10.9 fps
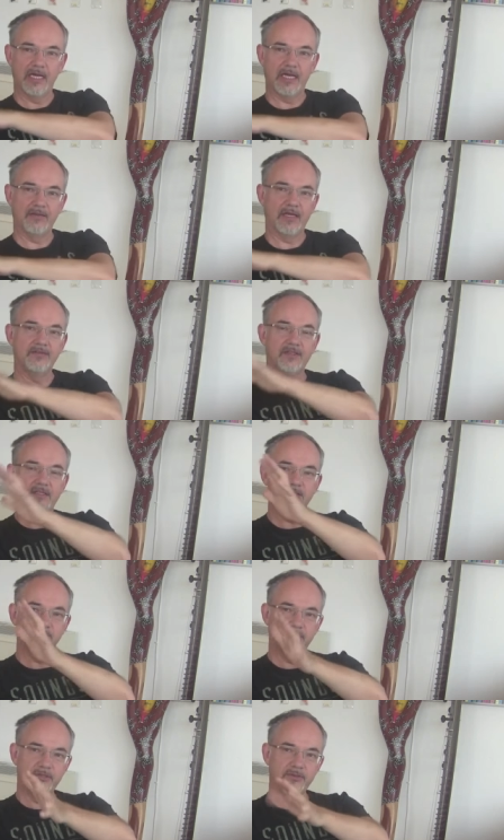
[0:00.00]
and, and in this
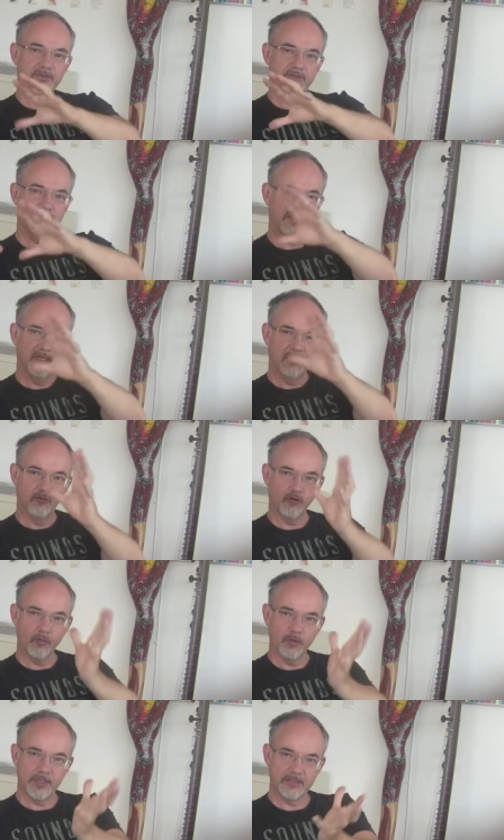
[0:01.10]
period, he
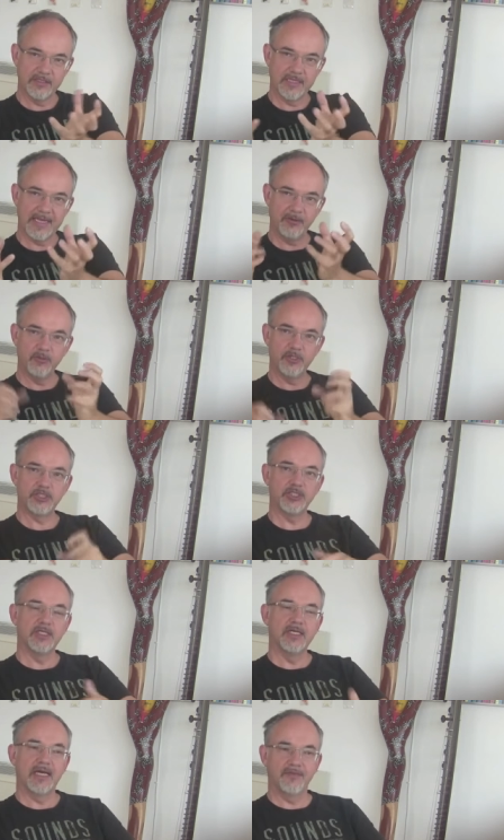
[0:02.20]
formulated the language
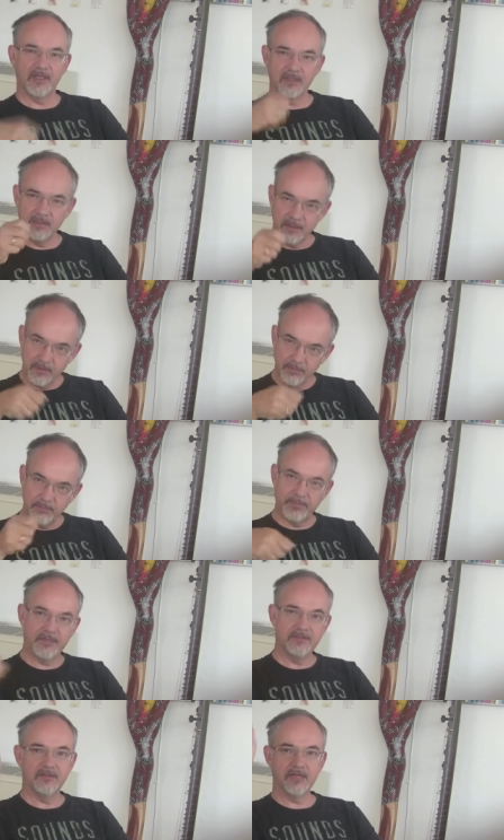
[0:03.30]
and then he, he
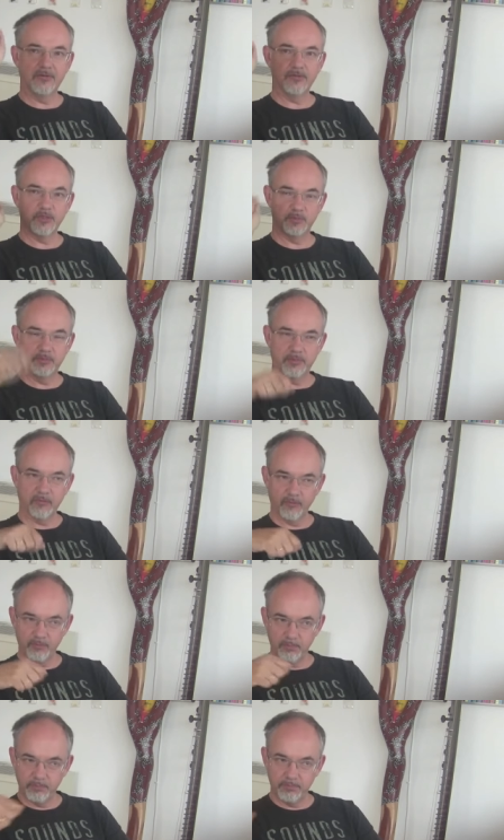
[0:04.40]
painted hundreds of
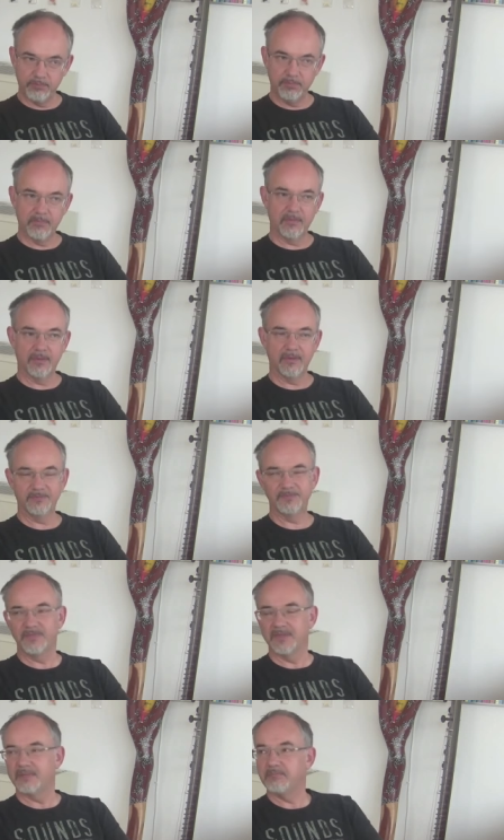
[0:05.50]
um,
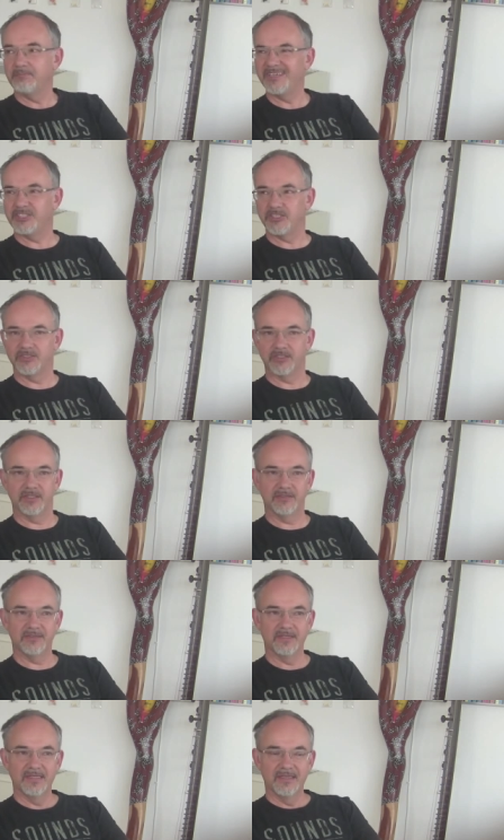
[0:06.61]
pictures in it.
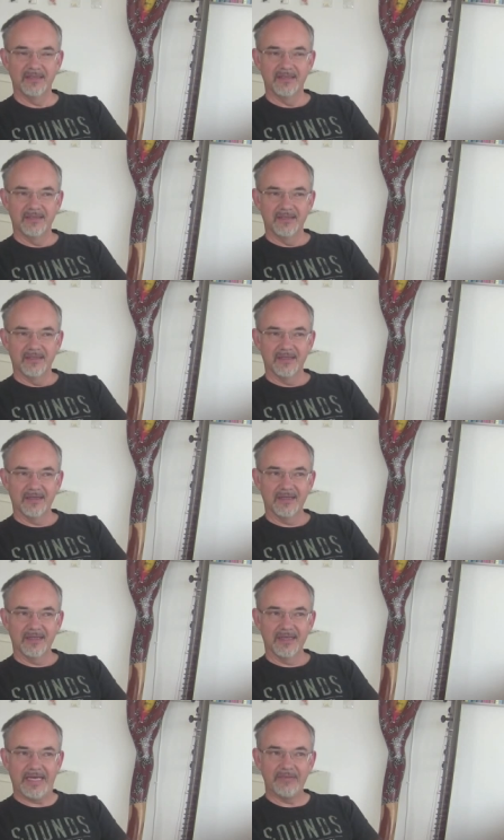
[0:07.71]
Uh,
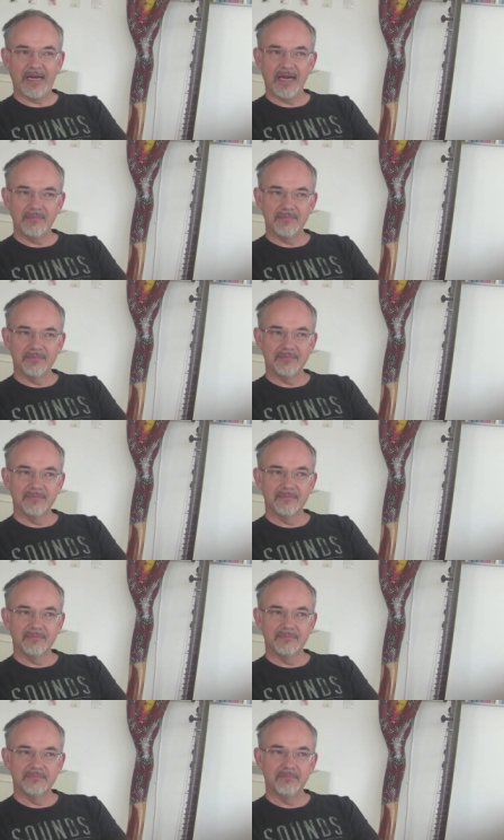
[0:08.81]
and
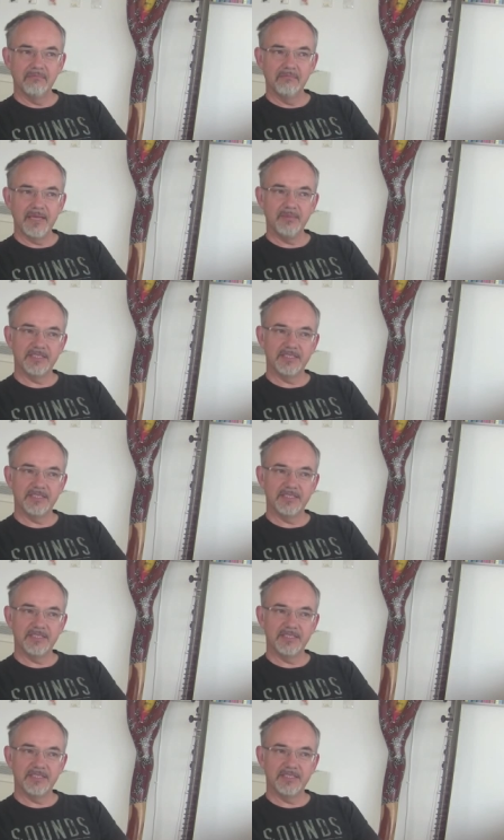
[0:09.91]
I'm maybe